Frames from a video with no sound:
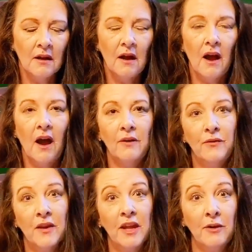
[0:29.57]
I
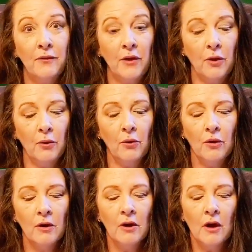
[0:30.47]
forgive you
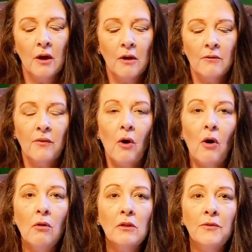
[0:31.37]
for
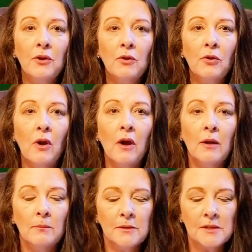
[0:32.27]
all of your
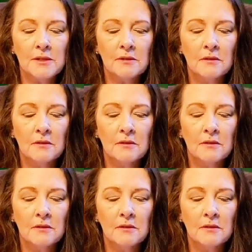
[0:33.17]
crimes,